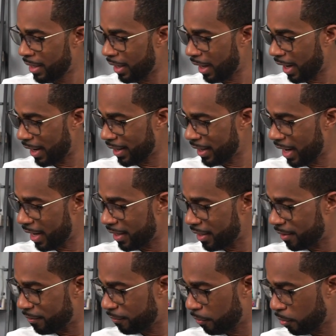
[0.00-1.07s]
I got
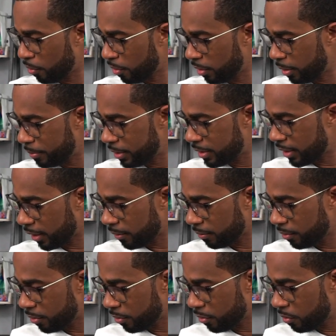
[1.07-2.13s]
it for, let me check
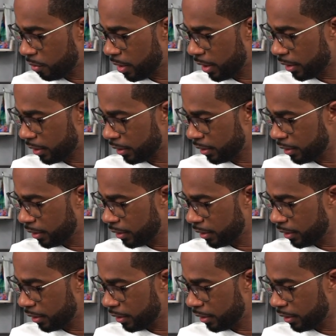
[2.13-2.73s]
real quick,